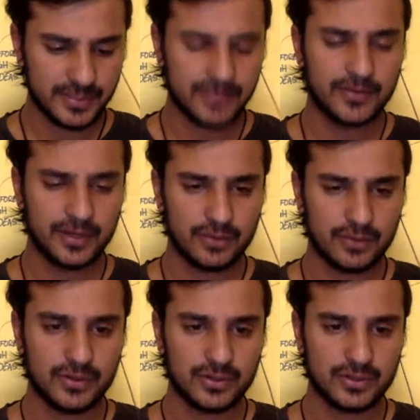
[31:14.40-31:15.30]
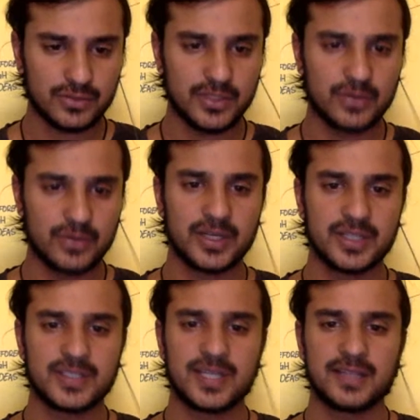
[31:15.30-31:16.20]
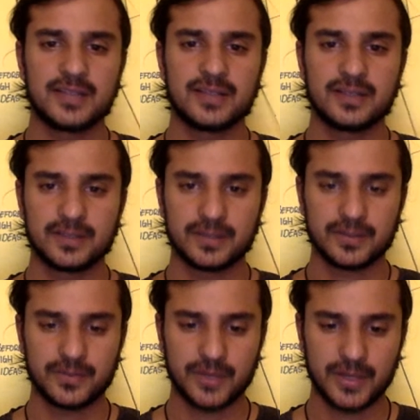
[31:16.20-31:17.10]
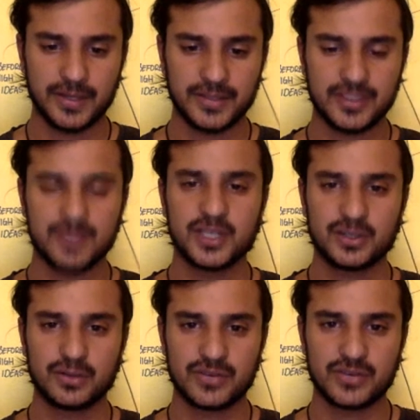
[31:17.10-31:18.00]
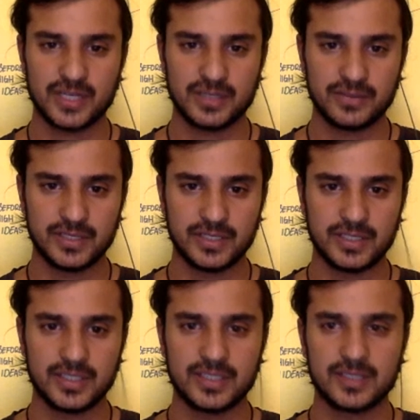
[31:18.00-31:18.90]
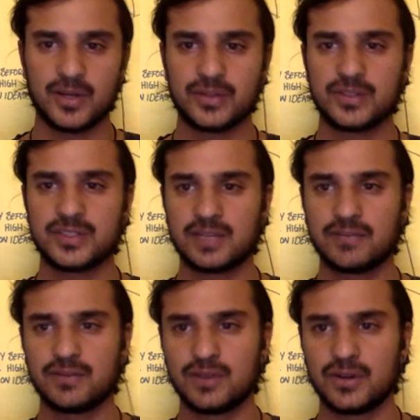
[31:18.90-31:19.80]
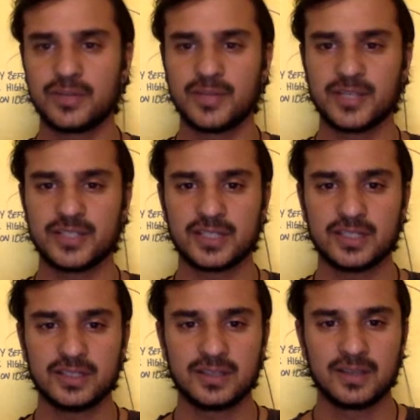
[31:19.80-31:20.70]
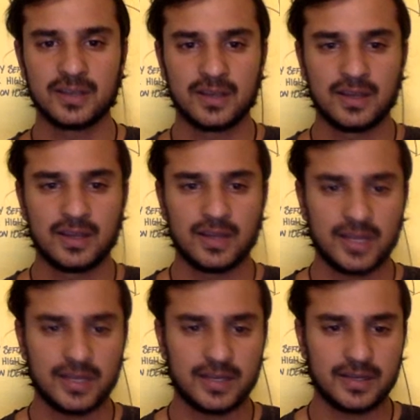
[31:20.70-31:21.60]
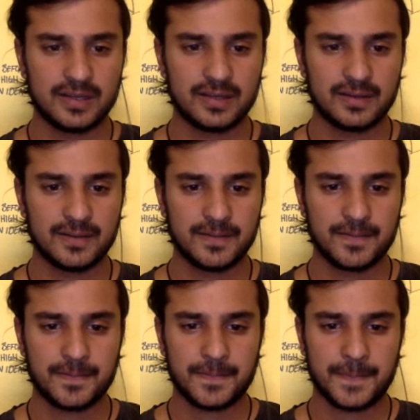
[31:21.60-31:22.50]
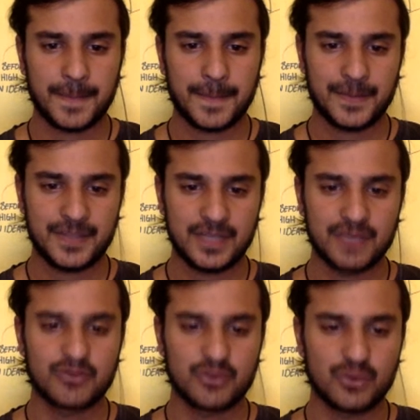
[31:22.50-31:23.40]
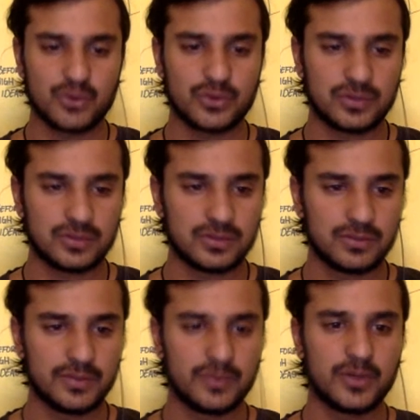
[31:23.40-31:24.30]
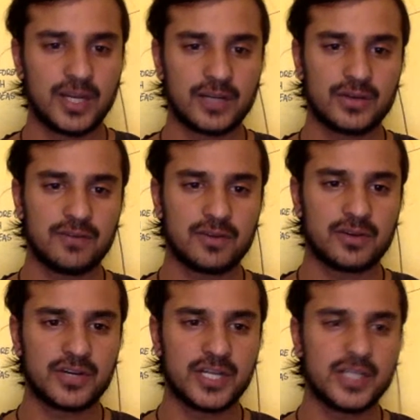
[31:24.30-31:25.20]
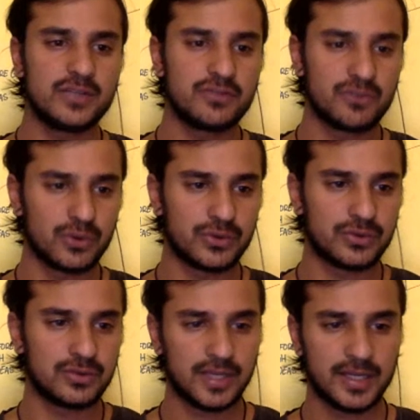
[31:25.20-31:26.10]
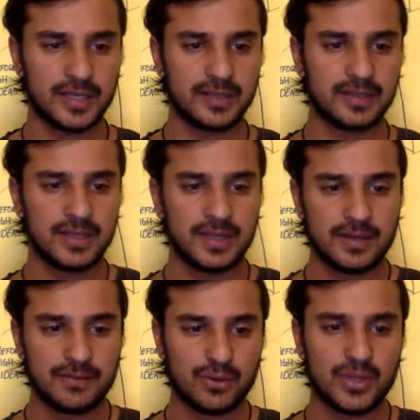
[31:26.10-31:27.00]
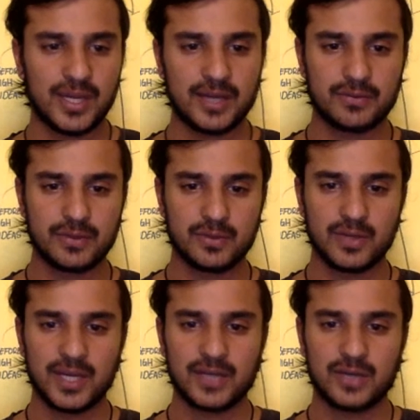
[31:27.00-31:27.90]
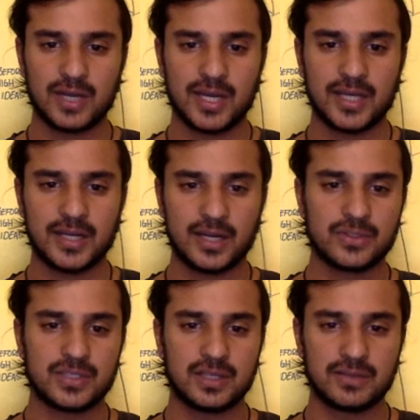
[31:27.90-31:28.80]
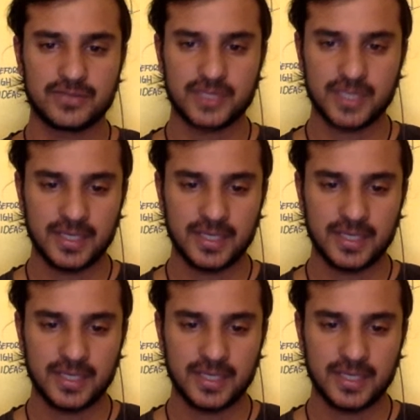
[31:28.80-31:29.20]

very often also we don't understand the subject of creativity. It is about the self-learning, basically, and self growth. So we would like to have a creative growth, and for that we would like to align ourselves